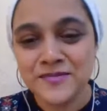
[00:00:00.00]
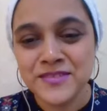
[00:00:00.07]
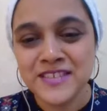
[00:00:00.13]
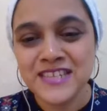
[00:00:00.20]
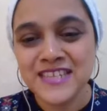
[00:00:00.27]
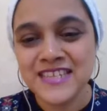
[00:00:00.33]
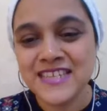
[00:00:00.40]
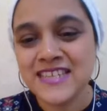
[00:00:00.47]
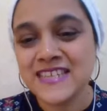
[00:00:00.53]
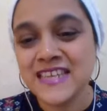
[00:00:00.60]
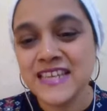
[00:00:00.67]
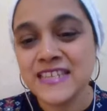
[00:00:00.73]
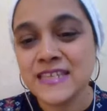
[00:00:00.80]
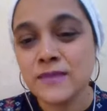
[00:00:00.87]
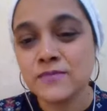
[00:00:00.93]
Cindy says,
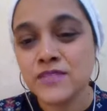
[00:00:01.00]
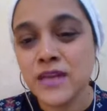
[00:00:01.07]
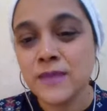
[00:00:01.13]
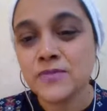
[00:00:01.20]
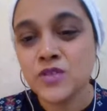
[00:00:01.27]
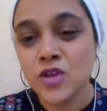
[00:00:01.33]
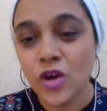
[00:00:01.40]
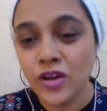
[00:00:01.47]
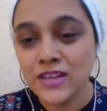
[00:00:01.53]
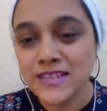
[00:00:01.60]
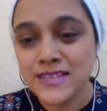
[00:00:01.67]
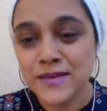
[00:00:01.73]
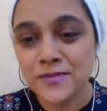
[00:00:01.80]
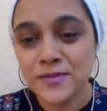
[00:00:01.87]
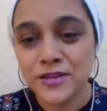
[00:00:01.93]
I sometimes call
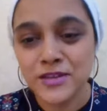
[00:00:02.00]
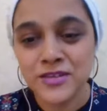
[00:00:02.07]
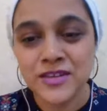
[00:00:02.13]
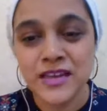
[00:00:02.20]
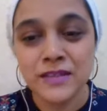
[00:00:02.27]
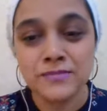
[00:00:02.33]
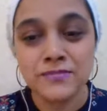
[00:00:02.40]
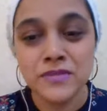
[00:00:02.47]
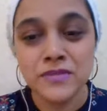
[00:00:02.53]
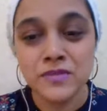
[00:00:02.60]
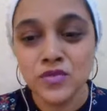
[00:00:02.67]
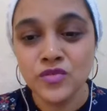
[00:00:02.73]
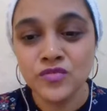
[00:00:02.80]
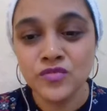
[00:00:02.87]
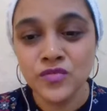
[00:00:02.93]
someone to help me
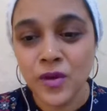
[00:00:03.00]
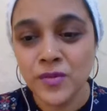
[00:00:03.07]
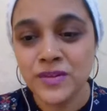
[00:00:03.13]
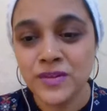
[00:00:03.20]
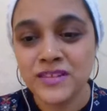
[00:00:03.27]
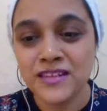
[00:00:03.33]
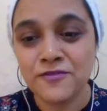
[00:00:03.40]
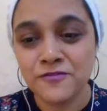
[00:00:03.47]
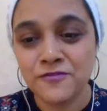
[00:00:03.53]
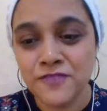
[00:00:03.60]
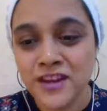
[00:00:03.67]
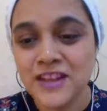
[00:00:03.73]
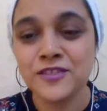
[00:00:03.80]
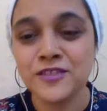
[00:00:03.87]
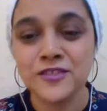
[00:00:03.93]
move forward, a
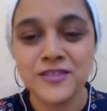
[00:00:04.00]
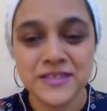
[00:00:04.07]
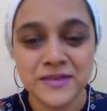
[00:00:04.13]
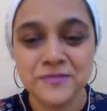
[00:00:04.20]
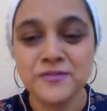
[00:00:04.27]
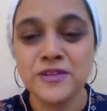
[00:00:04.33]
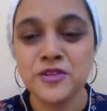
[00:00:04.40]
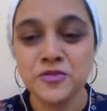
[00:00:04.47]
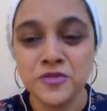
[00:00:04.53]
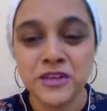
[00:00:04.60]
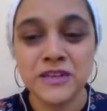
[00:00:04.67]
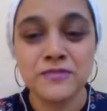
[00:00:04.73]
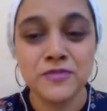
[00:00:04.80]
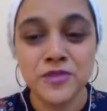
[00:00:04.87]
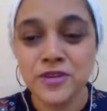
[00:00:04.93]
friend or someone who
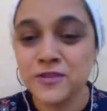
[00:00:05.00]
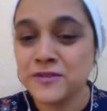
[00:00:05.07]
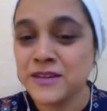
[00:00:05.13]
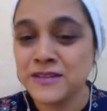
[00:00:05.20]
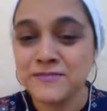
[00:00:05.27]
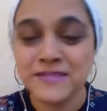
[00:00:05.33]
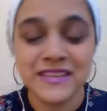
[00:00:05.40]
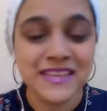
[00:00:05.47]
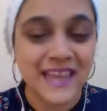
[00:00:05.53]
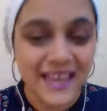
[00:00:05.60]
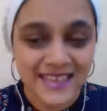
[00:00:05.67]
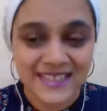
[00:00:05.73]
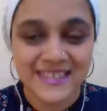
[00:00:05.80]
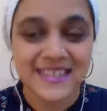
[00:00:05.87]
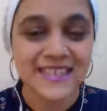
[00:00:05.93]
can motivate me.
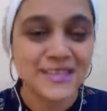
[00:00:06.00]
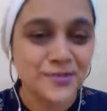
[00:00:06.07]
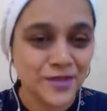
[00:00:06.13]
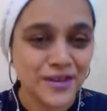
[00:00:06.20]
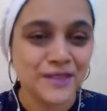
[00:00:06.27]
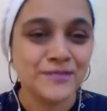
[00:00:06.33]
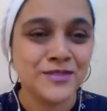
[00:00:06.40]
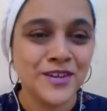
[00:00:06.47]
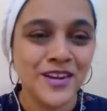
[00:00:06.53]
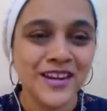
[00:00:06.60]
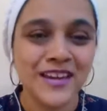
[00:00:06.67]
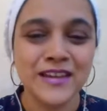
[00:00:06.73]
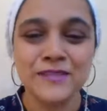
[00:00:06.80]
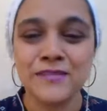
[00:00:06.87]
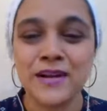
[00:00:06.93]
Yes, that's what I'm
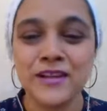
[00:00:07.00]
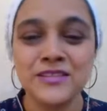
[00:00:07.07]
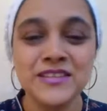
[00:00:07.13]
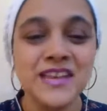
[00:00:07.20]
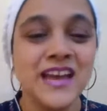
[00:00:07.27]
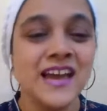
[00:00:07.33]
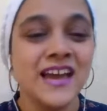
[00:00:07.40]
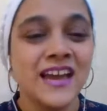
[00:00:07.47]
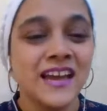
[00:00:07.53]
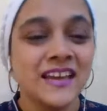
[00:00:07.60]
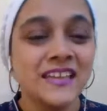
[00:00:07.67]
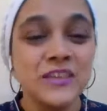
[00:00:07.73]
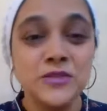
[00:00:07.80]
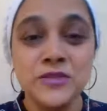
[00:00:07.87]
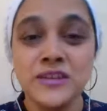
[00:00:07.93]
talking about.
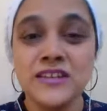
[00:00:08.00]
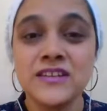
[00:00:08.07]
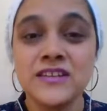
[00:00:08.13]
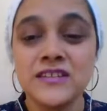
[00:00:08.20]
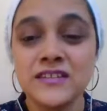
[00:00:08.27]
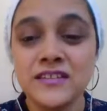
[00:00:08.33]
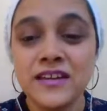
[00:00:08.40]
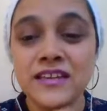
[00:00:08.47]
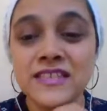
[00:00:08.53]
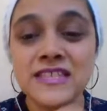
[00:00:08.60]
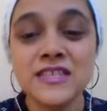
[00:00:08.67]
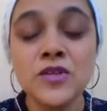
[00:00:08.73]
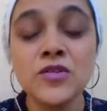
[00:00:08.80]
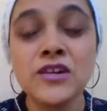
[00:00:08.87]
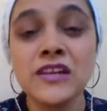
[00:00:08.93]
It's
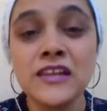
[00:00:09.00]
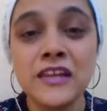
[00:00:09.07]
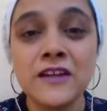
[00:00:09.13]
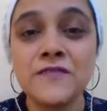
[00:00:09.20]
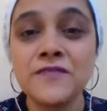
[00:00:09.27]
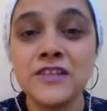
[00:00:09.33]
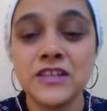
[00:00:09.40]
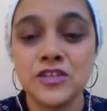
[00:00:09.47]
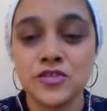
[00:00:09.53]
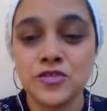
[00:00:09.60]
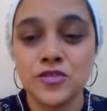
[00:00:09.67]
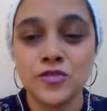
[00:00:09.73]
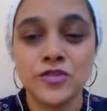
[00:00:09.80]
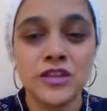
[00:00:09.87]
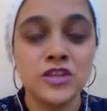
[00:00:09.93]
so lovely to
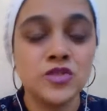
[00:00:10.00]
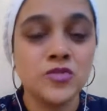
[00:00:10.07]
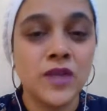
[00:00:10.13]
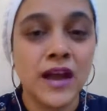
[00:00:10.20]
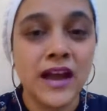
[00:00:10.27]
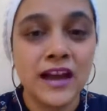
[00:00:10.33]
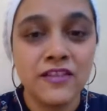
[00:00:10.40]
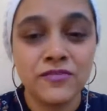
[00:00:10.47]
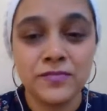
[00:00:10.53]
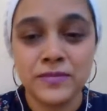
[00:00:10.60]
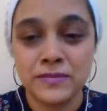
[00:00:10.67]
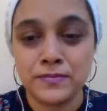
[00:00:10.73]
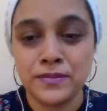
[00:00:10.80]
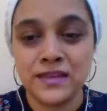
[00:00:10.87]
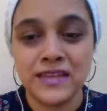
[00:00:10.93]
know that you have
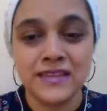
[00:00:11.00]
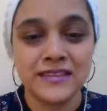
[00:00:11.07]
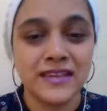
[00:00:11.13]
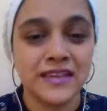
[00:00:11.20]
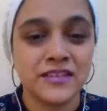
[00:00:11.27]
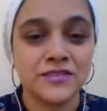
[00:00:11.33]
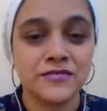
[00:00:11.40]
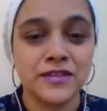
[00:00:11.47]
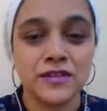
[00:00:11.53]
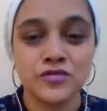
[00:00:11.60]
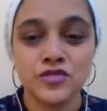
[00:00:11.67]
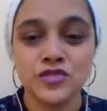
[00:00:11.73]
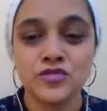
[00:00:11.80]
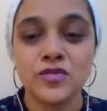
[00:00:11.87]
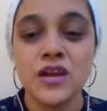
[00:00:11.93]
people like that
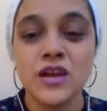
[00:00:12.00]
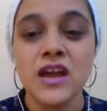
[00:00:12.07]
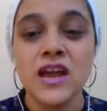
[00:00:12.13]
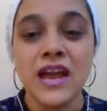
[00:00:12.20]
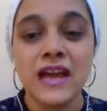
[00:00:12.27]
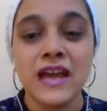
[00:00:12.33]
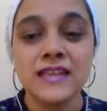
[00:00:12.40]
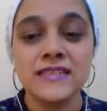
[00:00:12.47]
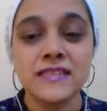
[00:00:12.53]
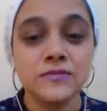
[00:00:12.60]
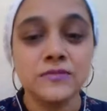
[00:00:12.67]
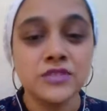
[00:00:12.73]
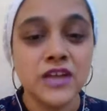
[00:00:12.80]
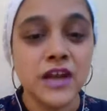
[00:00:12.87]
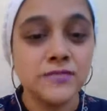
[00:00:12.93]
around you. And
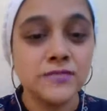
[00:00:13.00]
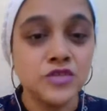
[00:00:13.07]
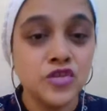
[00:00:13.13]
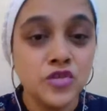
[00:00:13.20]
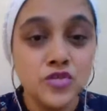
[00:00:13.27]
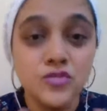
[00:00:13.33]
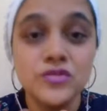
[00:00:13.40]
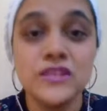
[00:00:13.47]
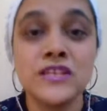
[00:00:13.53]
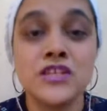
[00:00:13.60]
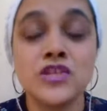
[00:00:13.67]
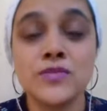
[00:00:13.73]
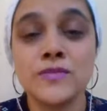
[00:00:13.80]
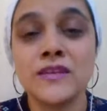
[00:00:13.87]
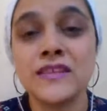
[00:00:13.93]
sometimes you need
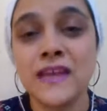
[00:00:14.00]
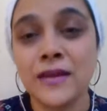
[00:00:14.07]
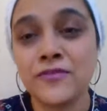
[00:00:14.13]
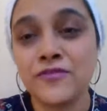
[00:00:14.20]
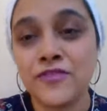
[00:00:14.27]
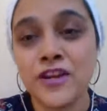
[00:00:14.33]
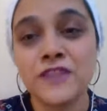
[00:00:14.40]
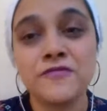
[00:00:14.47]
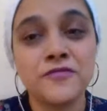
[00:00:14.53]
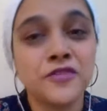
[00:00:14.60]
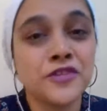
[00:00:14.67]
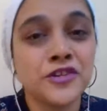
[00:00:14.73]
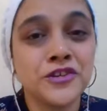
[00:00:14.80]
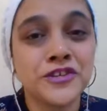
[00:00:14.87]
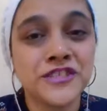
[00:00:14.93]
to be that friend for
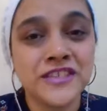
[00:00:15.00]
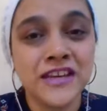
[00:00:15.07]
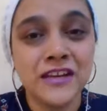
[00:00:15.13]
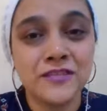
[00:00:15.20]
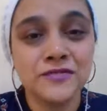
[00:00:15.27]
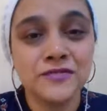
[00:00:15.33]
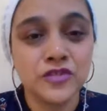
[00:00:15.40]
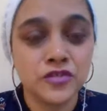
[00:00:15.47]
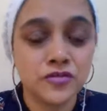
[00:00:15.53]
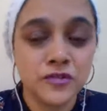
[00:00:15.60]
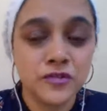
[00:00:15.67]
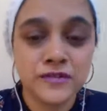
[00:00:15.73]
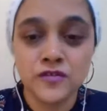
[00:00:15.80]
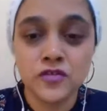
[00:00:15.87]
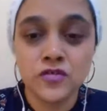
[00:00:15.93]
yourself.
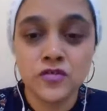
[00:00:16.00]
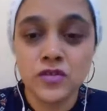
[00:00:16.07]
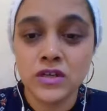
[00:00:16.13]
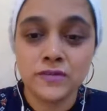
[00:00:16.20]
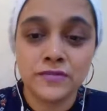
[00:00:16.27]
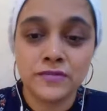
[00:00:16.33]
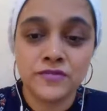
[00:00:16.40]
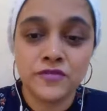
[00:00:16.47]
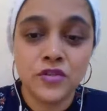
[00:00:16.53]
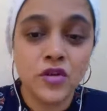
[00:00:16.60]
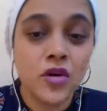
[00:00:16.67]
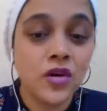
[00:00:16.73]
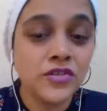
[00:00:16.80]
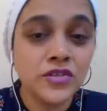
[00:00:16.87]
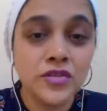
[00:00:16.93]
If you're
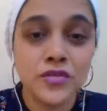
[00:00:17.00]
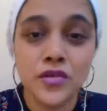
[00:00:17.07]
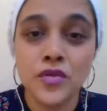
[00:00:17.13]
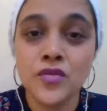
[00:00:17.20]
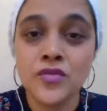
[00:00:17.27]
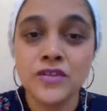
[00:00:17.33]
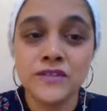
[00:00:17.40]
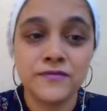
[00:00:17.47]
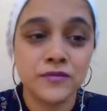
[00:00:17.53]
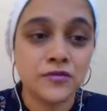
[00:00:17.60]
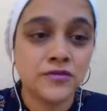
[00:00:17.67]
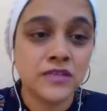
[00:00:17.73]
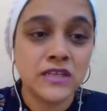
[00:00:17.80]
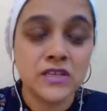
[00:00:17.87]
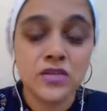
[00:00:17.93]
on your own, if you
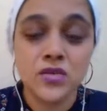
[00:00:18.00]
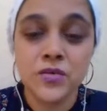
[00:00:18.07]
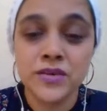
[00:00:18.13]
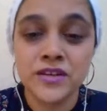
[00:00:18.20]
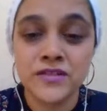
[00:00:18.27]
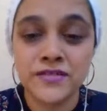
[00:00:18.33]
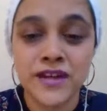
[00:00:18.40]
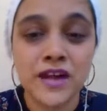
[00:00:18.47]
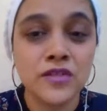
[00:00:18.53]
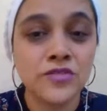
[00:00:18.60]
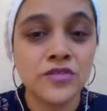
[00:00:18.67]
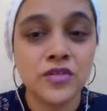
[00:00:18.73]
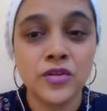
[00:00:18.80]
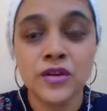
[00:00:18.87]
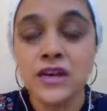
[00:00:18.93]
there's no one
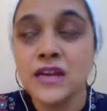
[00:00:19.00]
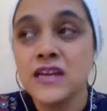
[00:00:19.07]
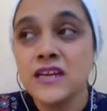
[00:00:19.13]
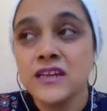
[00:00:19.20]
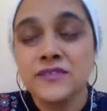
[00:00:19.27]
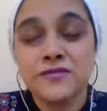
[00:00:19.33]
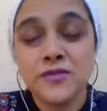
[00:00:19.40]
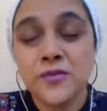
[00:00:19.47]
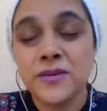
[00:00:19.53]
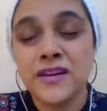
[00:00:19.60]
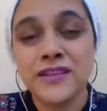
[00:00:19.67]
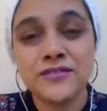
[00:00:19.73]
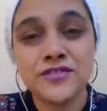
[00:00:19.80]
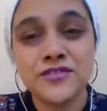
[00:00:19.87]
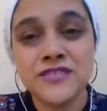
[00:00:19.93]
around, or for
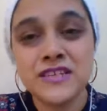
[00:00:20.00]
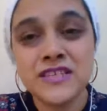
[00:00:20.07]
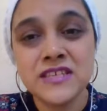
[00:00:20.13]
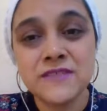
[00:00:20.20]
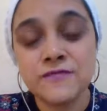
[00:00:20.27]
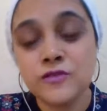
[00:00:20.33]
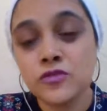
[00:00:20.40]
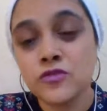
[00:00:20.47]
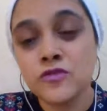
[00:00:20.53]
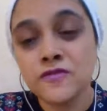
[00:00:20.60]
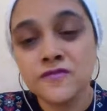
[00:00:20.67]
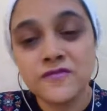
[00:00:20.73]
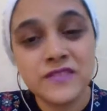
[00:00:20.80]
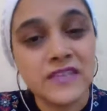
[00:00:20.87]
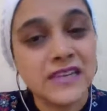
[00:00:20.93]
whatever reason, if you don't
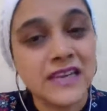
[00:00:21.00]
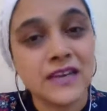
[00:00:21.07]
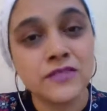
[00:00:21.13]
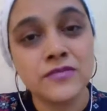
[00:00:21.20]
feel like